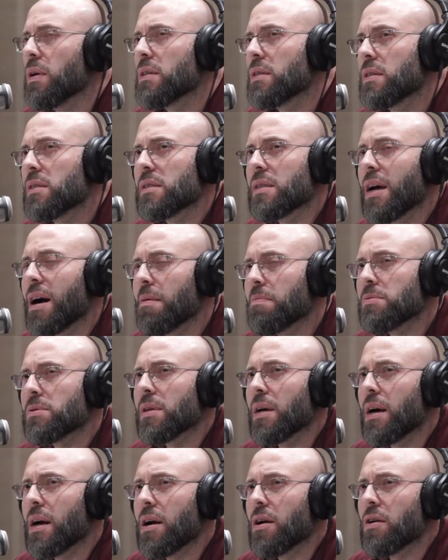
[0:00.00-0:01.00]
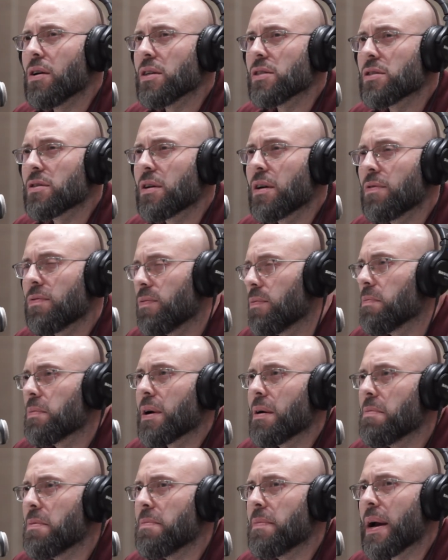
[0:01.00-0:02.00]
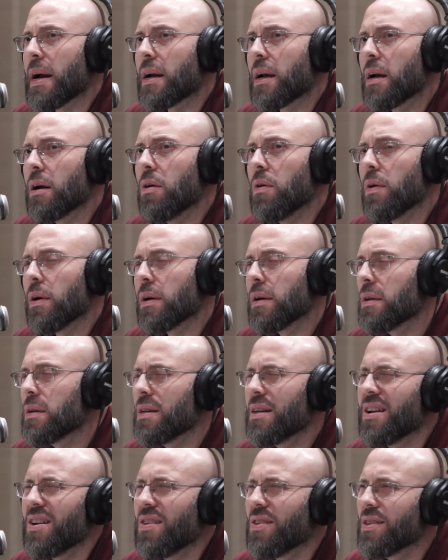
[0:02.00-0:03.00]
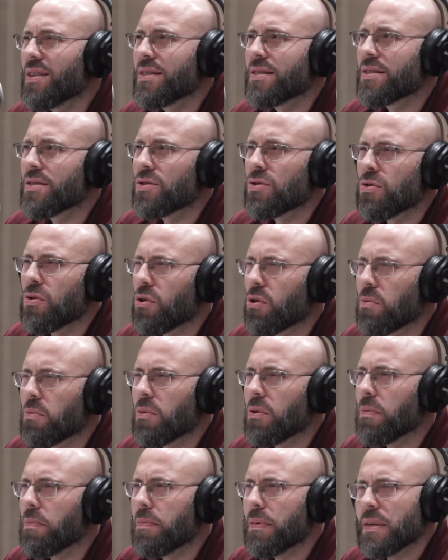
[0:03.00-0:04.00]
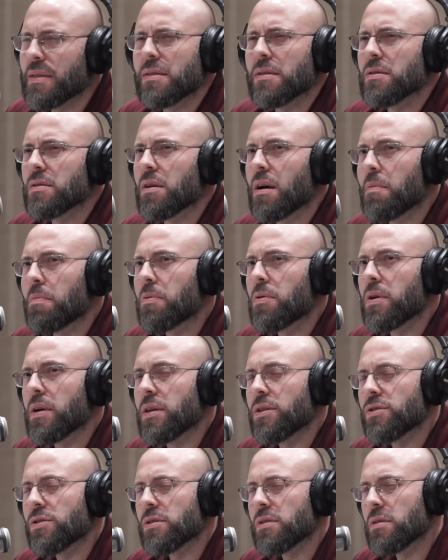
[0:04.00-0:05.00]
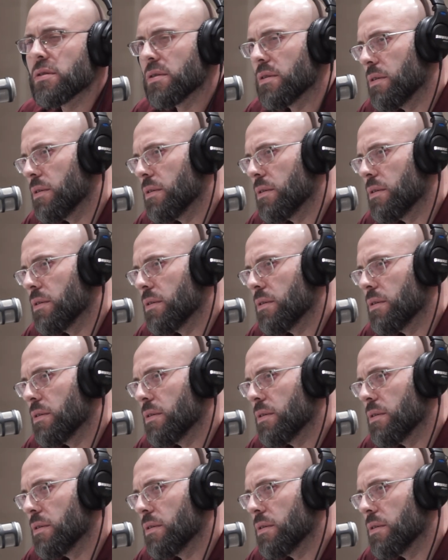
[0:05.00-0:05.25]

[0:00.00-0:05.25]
stops the IRS from coming back and going, no, this is normal business operation?